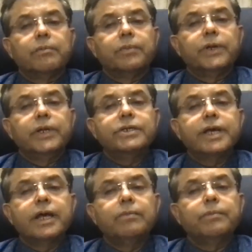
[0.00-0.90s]

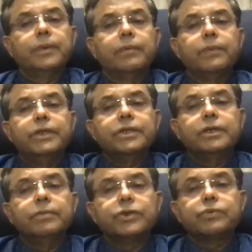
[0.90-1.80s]
Please
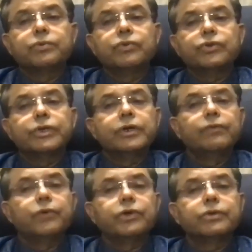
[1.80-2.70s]
keep us posted
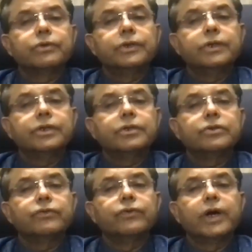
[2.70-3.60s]
if possible the
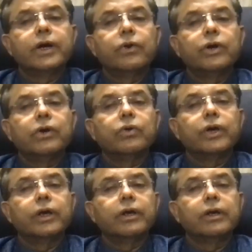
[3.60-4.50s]
results of Viora.
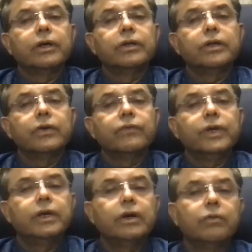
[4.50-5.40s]
Okay,
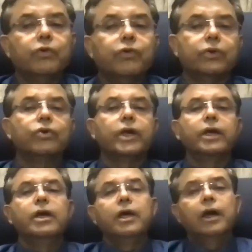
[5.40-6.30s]
Tanvi Kamor.
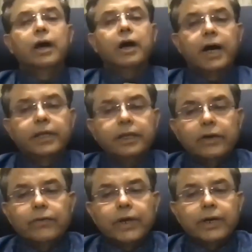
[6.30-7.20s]
Okay, I
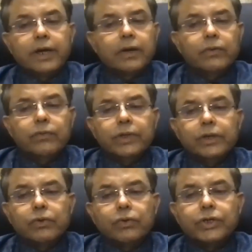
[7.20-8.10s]
think we are done with
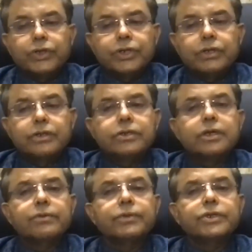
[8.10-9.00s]
the questions.
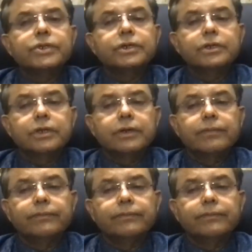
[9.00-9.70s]
Let me see the.